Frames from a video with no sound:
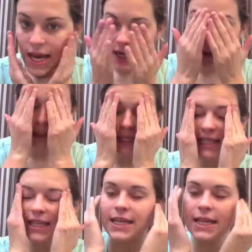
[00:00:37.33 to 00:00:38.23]

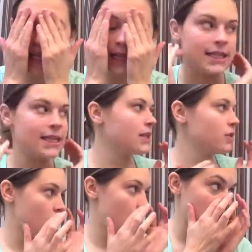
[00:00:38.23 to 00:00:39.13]
completely clean and
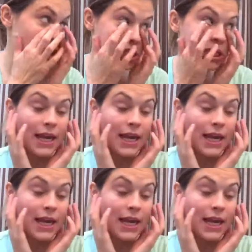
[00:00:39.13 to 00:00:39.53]
washed